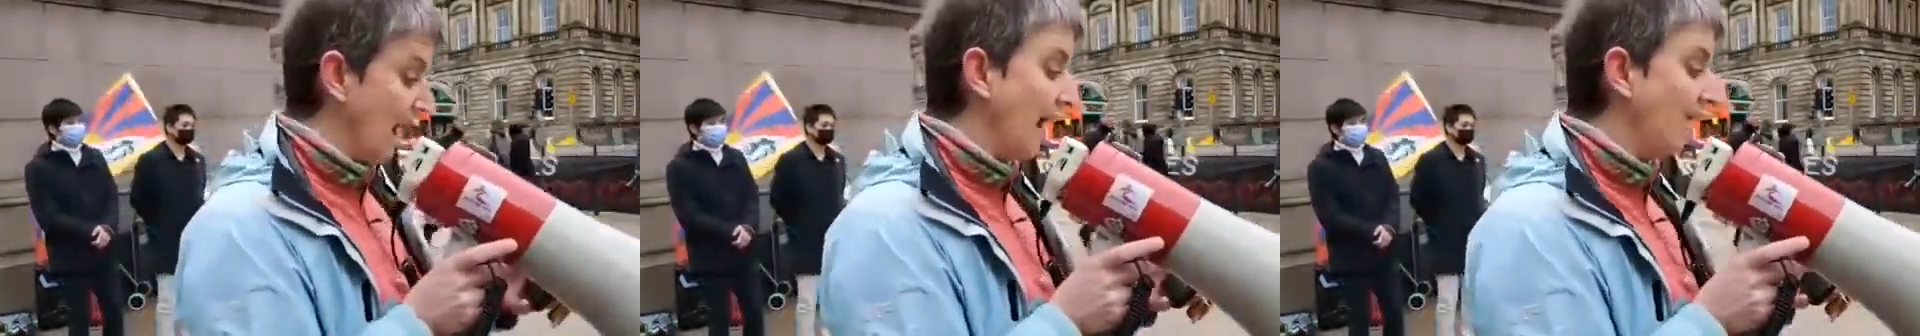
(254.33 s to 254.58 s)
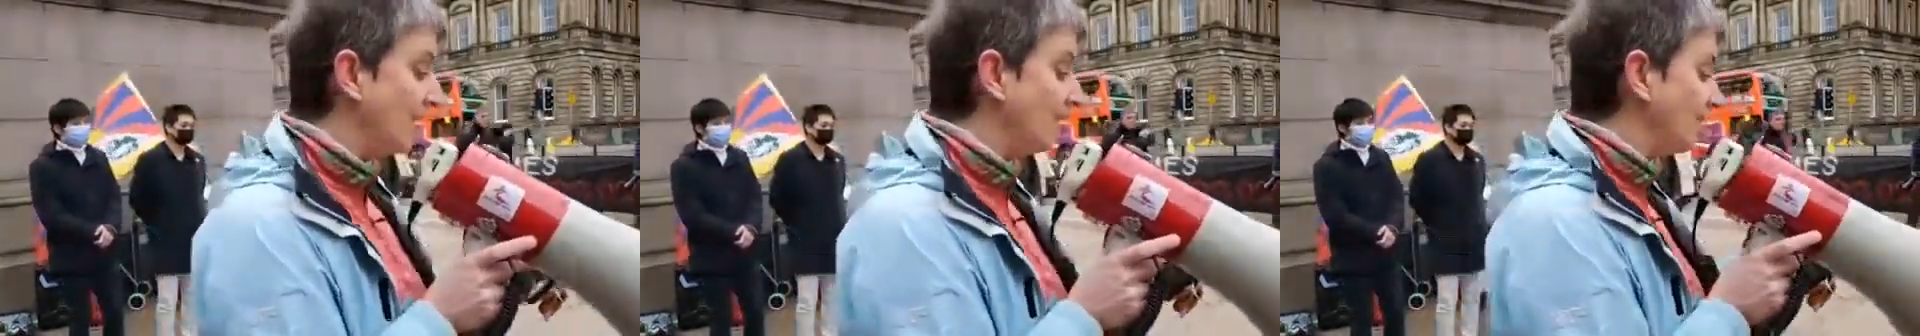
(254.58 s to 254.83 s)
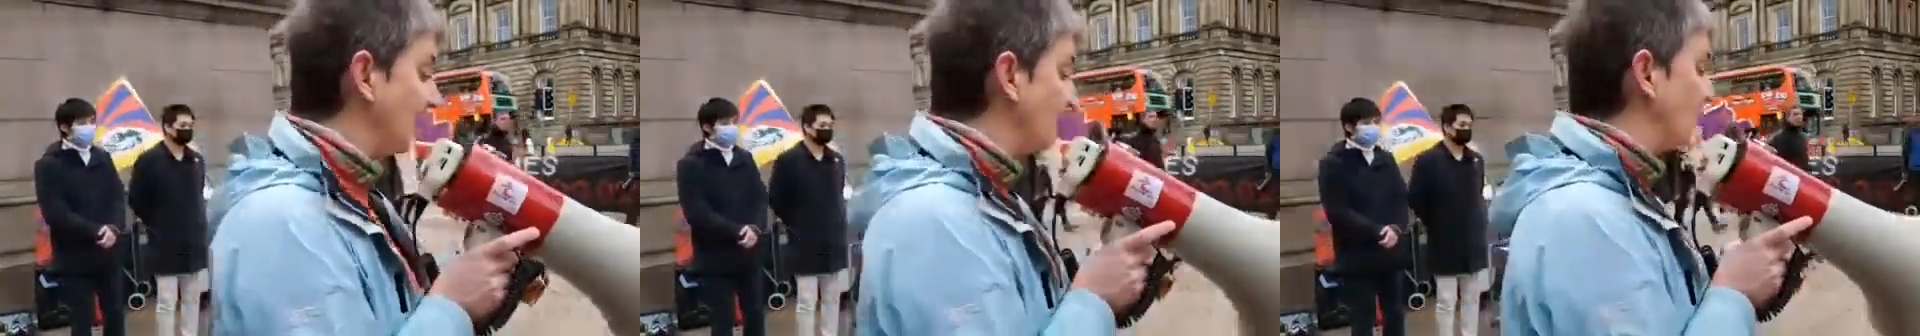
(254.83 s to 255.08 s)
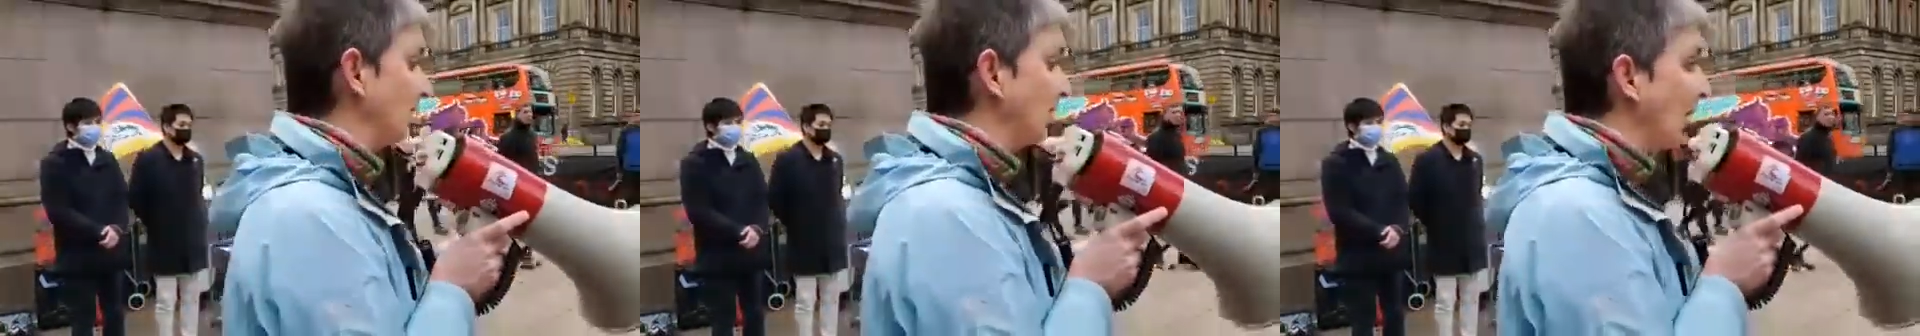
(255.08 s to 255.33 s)
Others
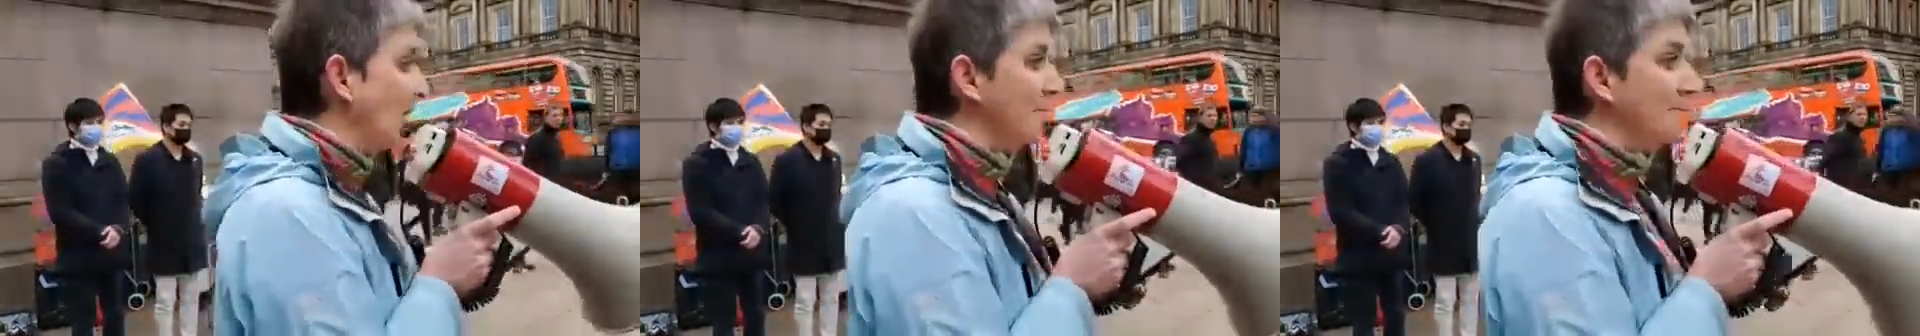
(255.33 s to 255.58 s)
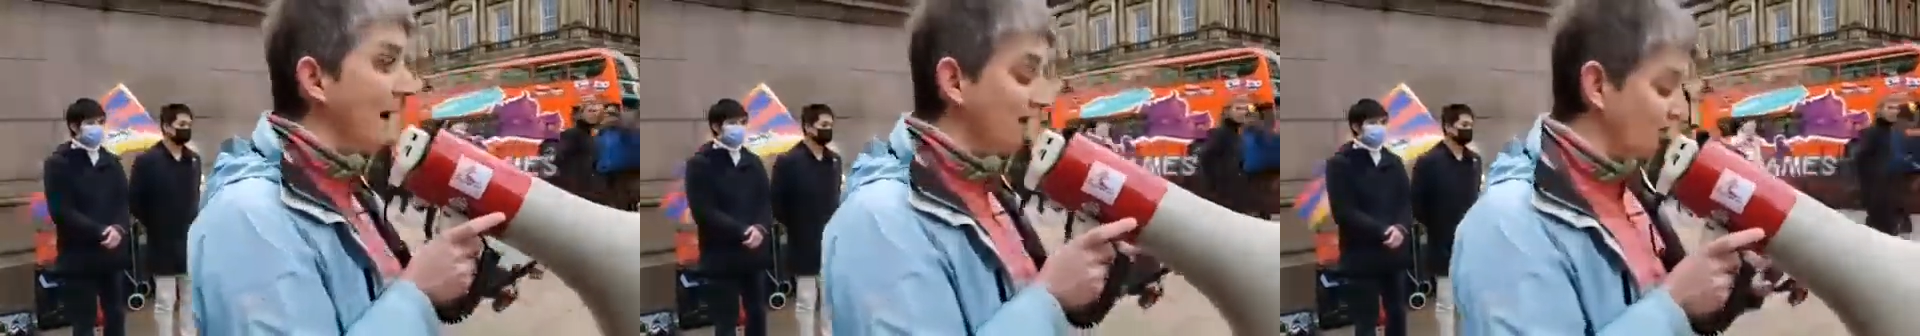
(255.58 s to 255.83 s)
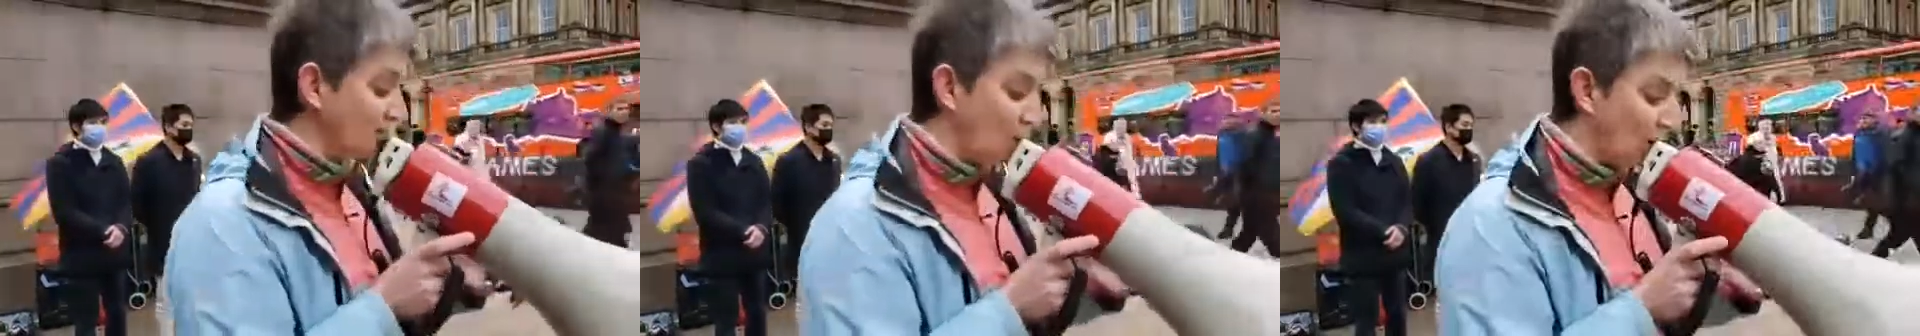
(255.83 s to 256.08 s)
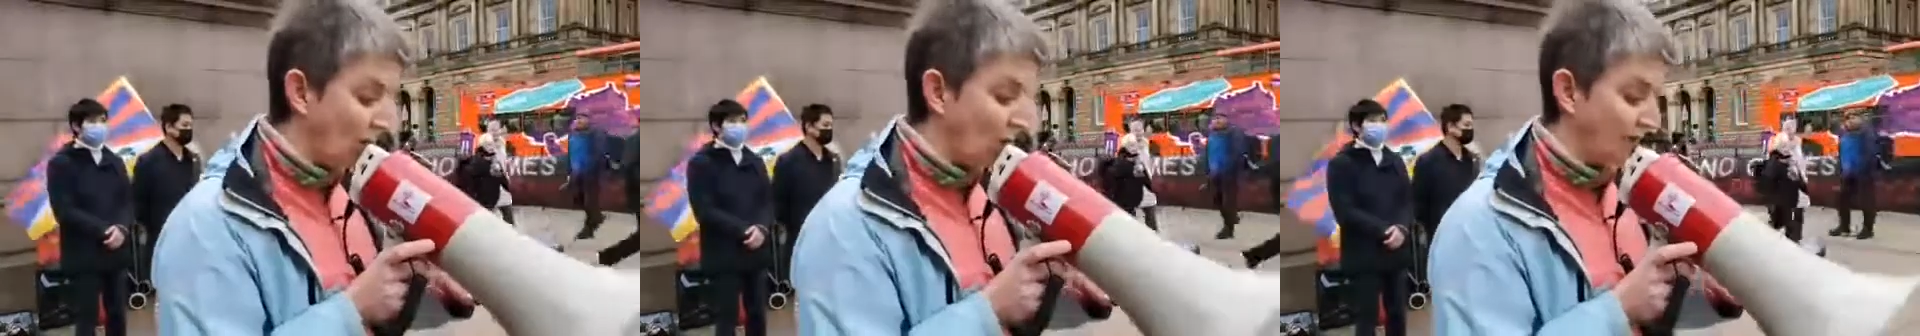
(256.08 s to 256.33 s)
here will know much
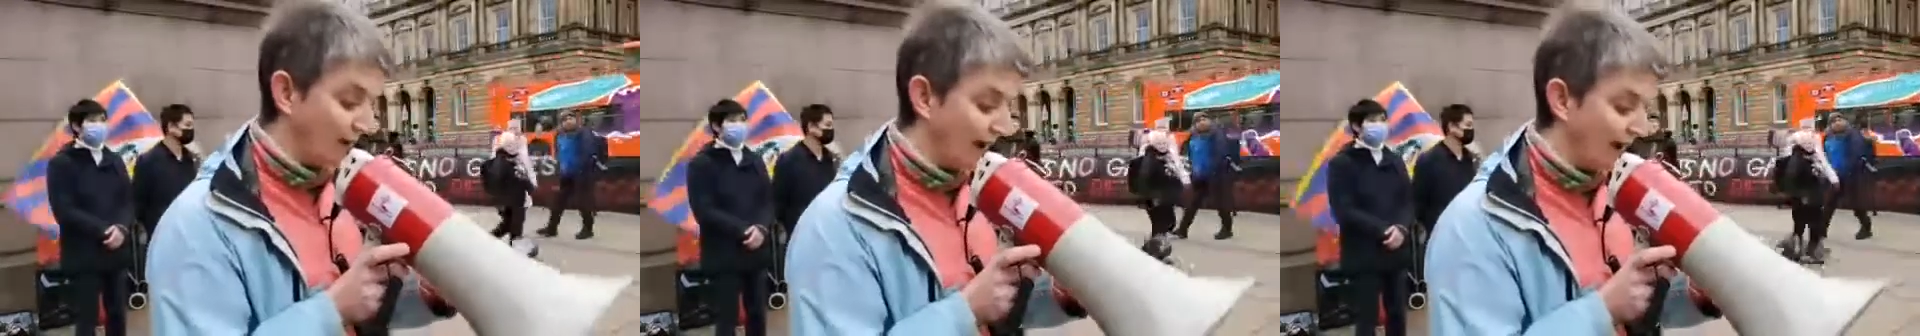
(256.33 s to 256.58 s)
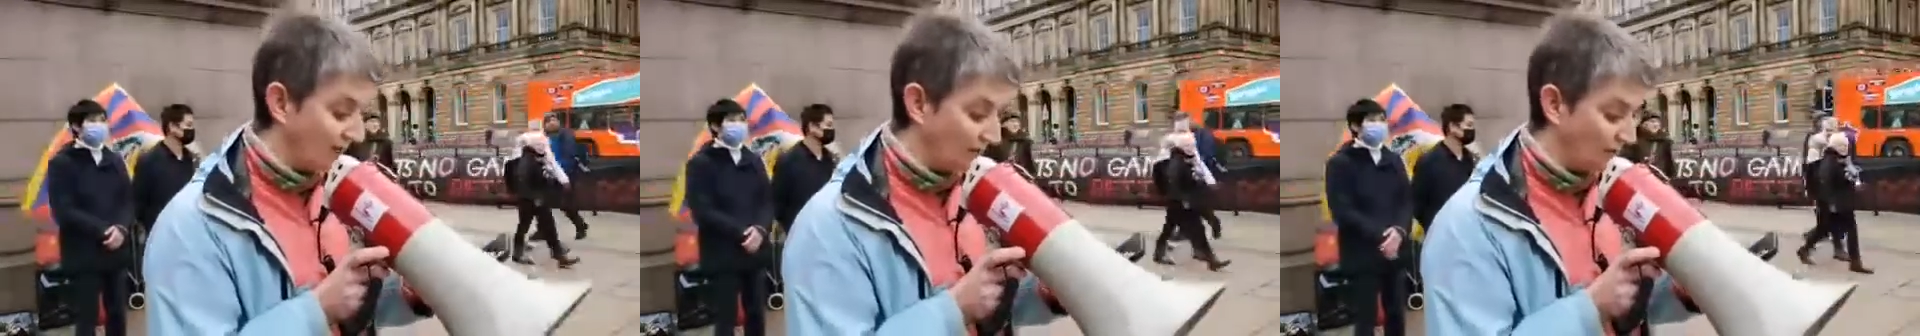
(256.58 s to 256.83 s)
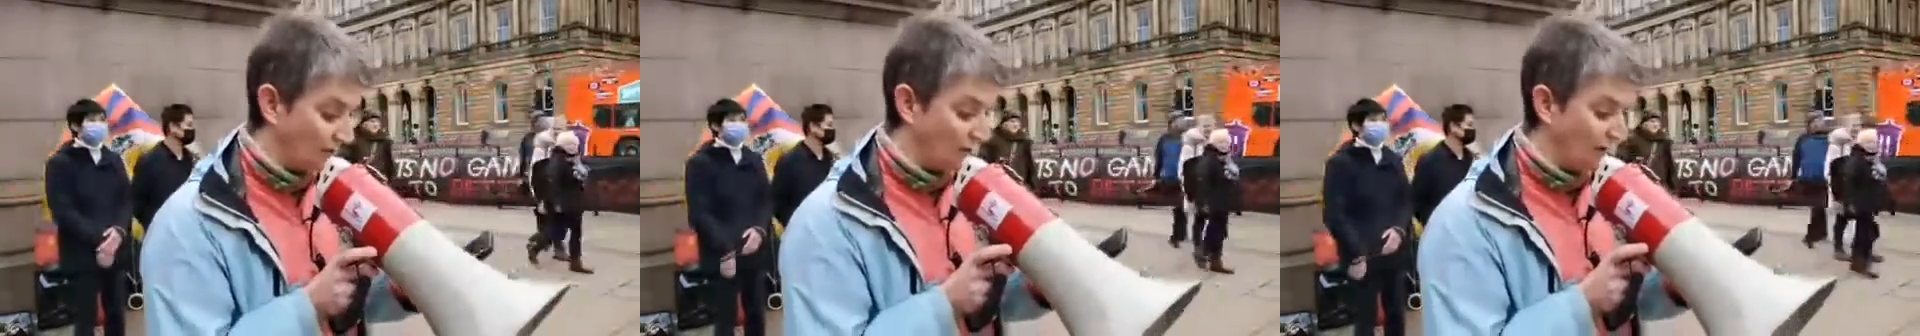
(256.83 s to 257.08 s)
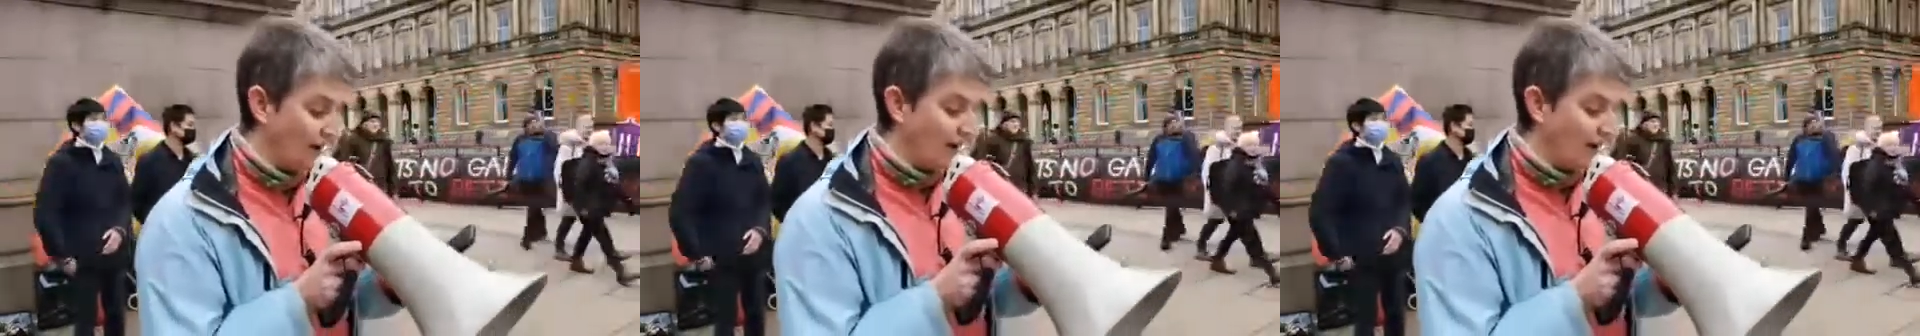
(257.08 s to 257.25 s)
more than I do,